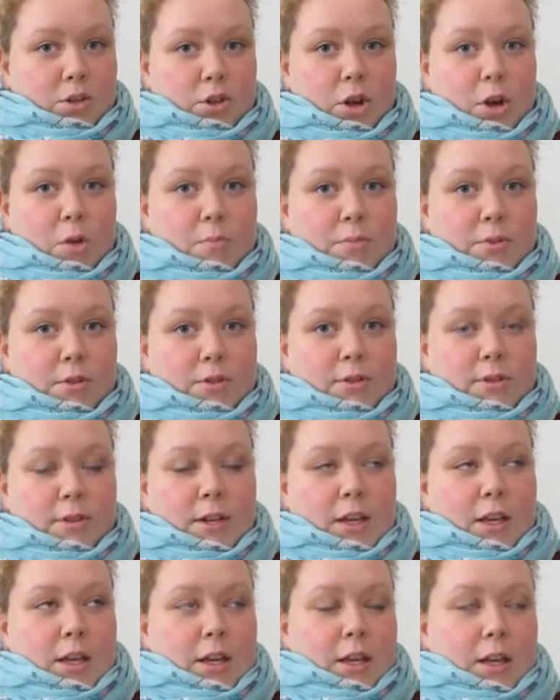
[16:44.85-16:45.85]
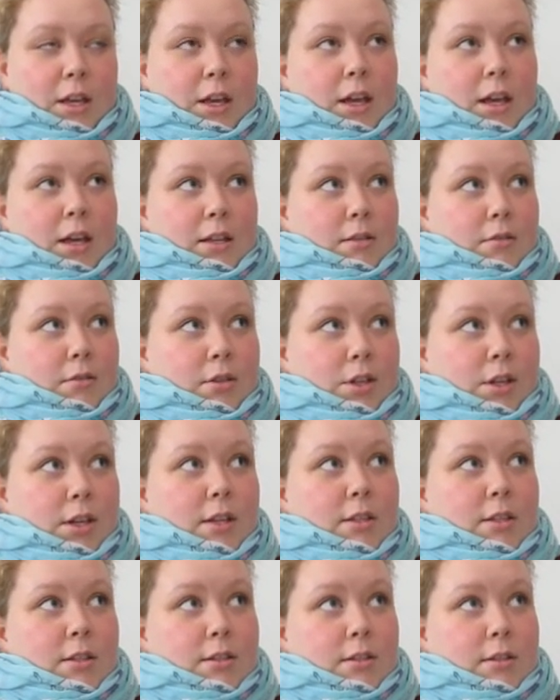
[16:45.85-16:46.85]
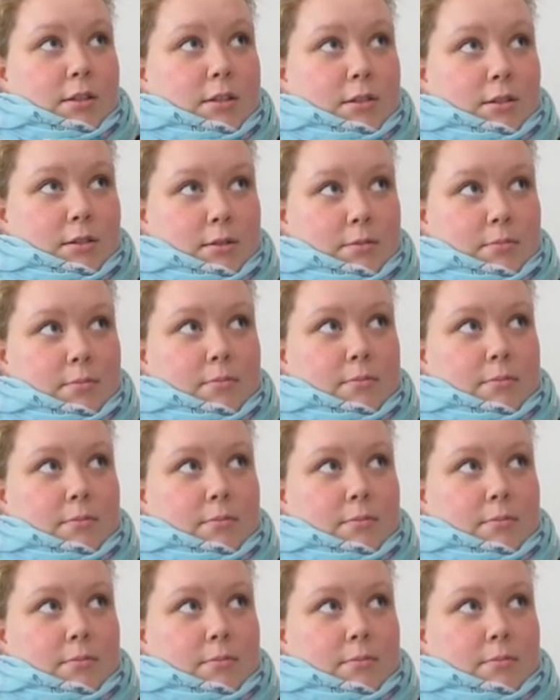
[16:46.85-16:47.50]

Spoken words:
shops and just